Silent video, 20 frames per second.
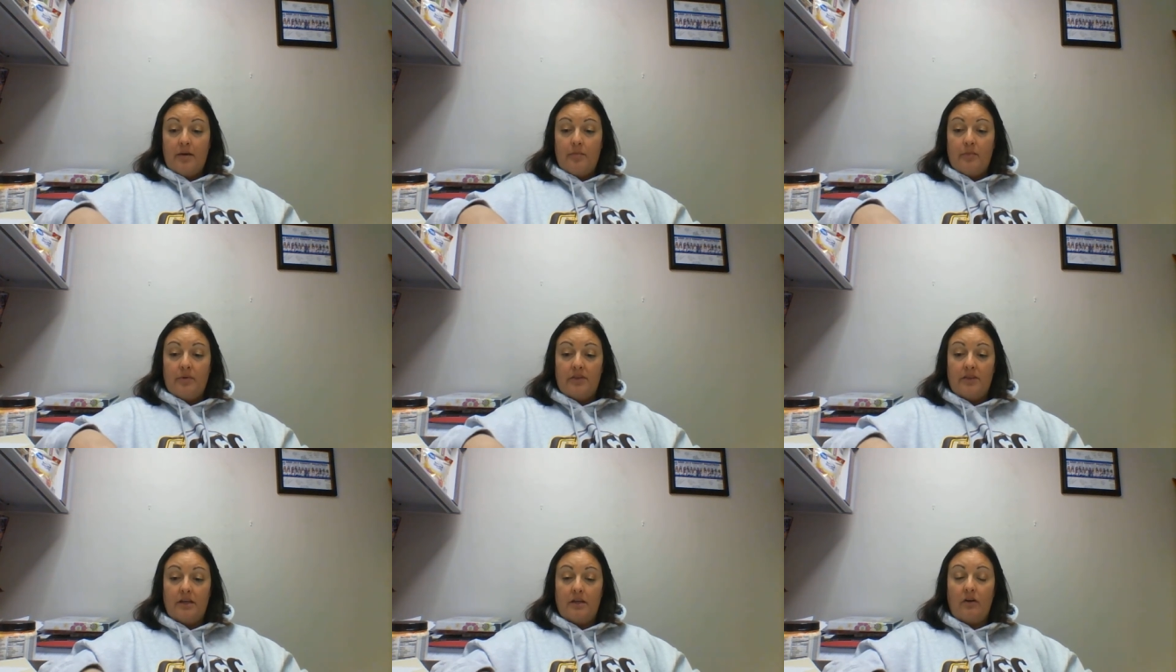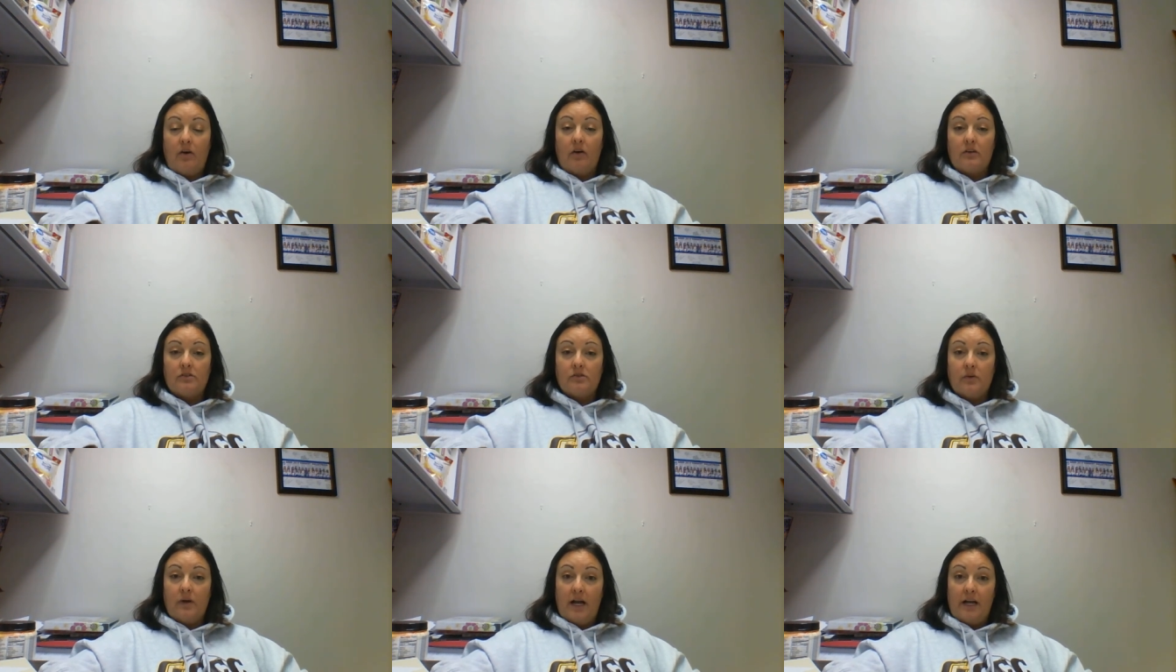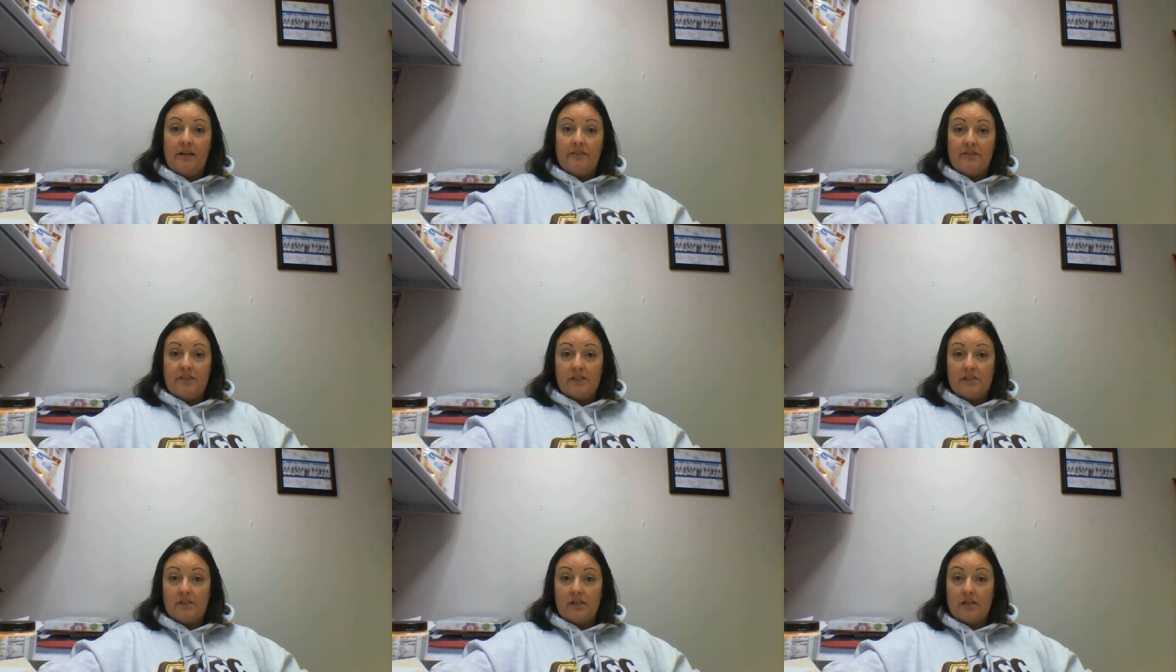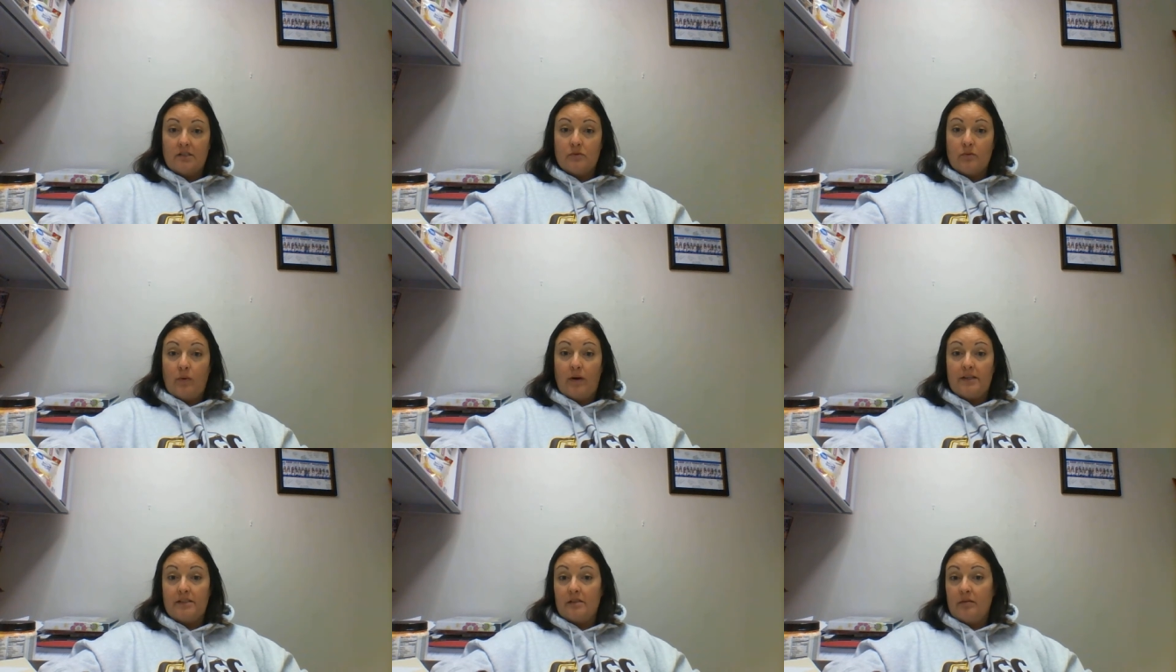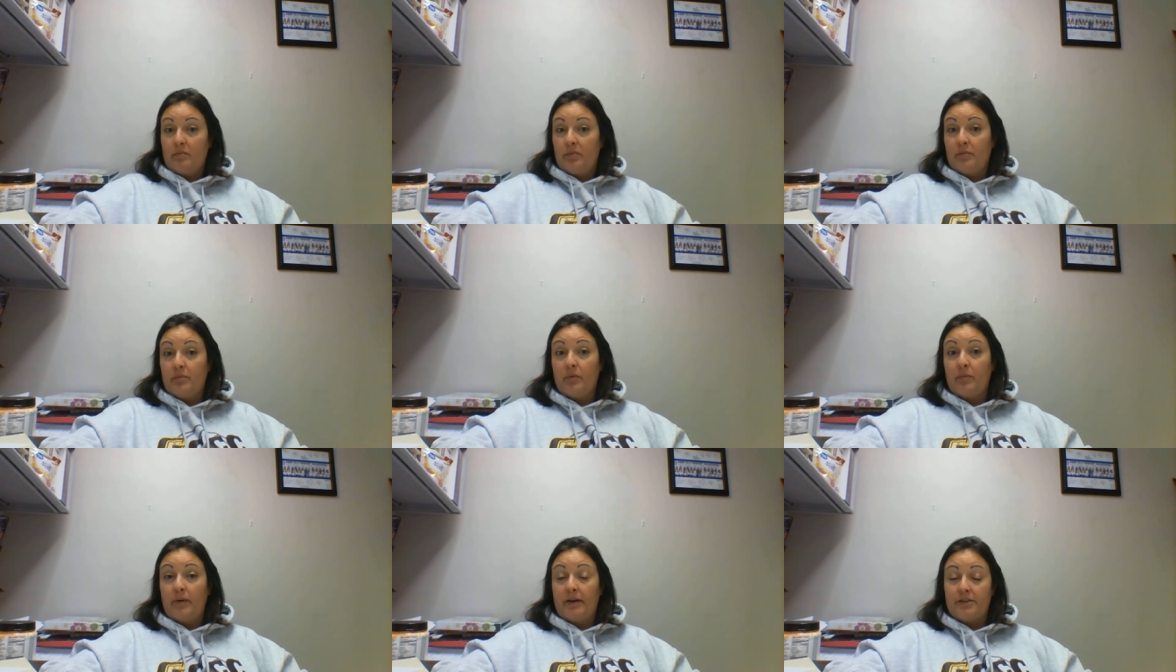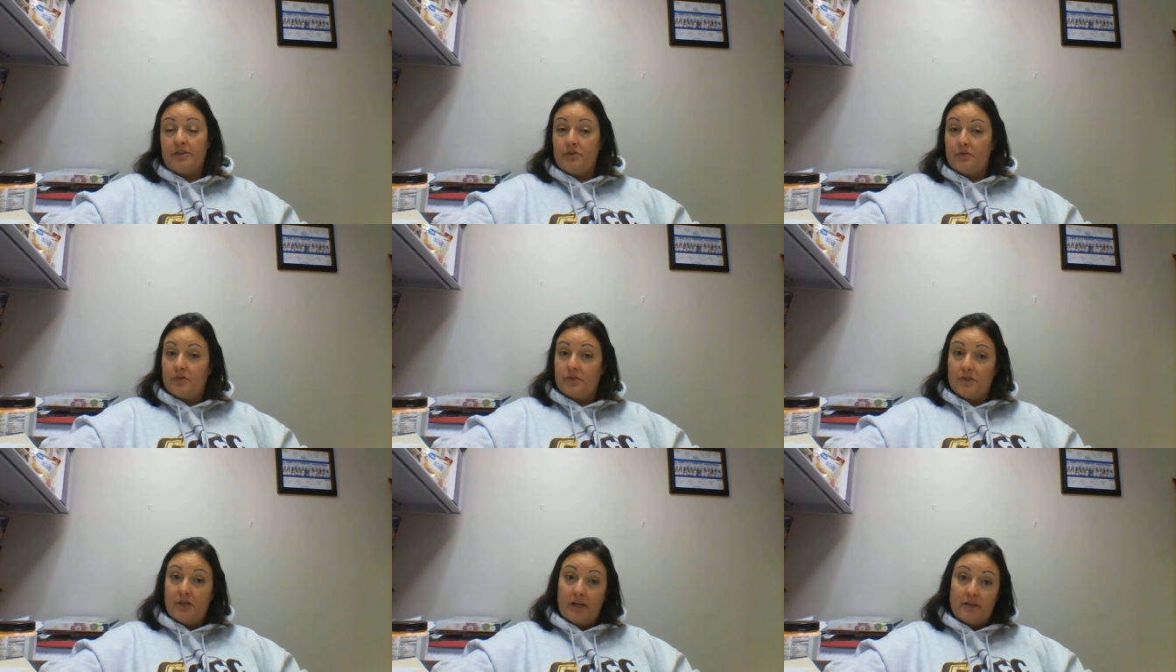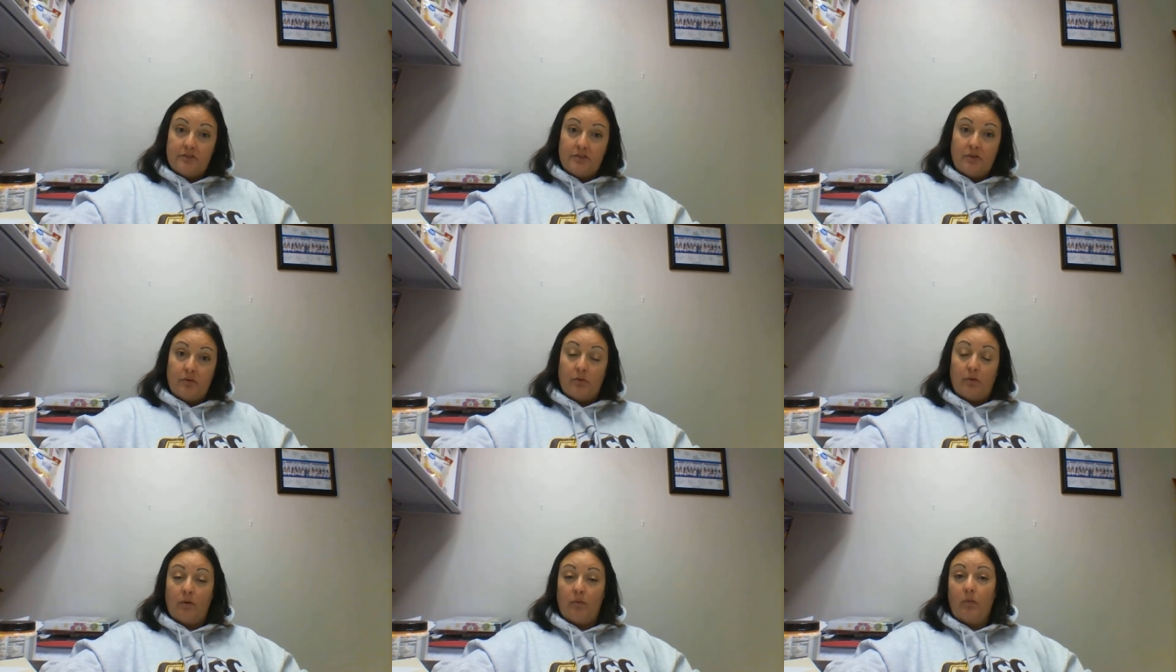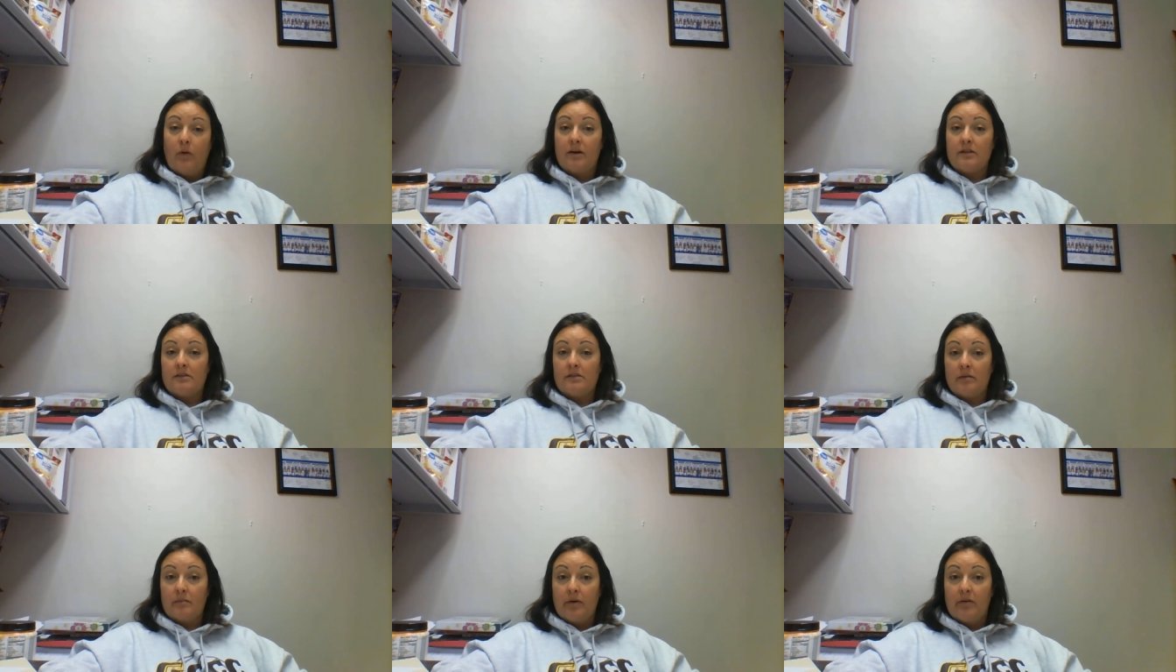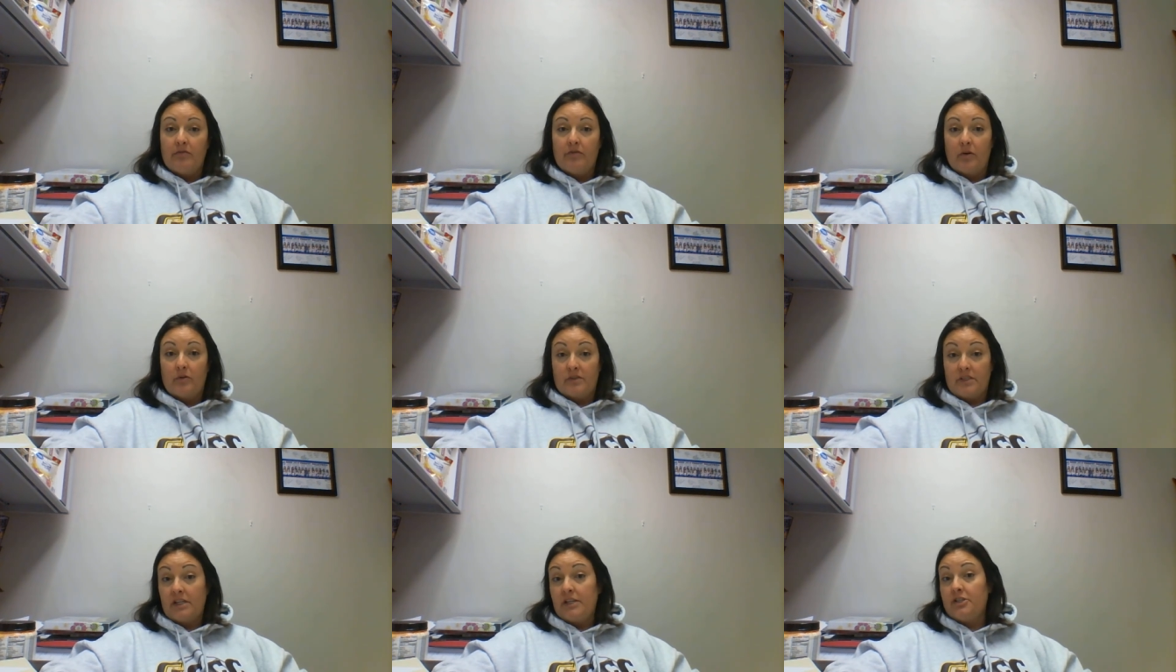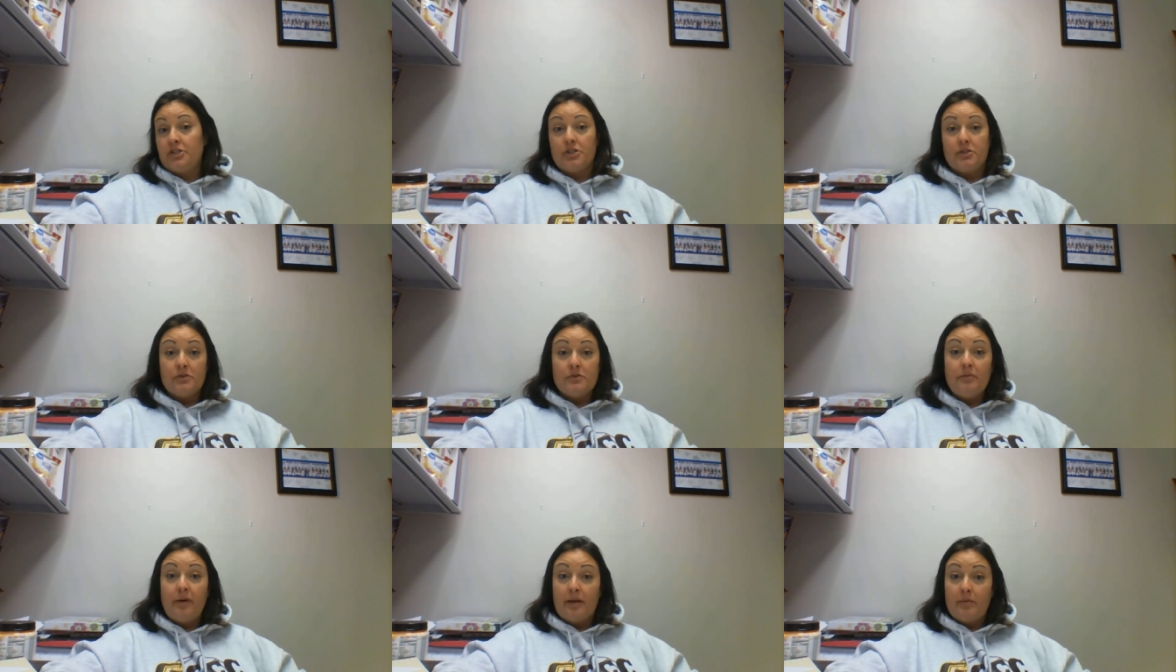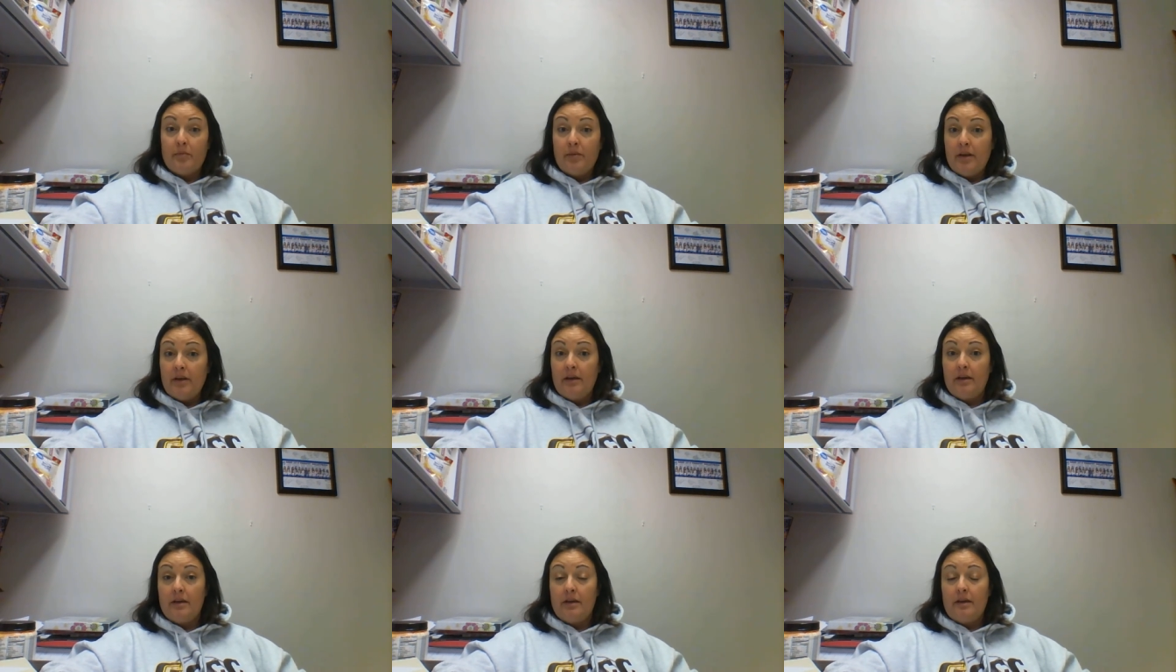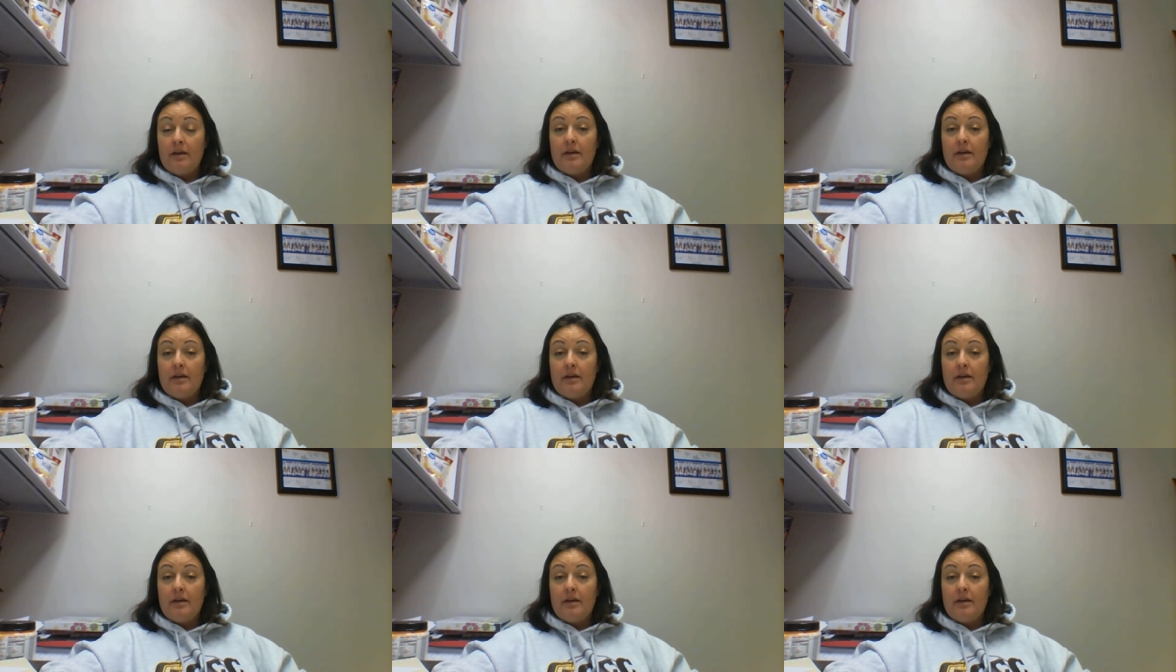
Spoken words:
but then also kind of discuss why some people might choose not to or what some of those issues might be.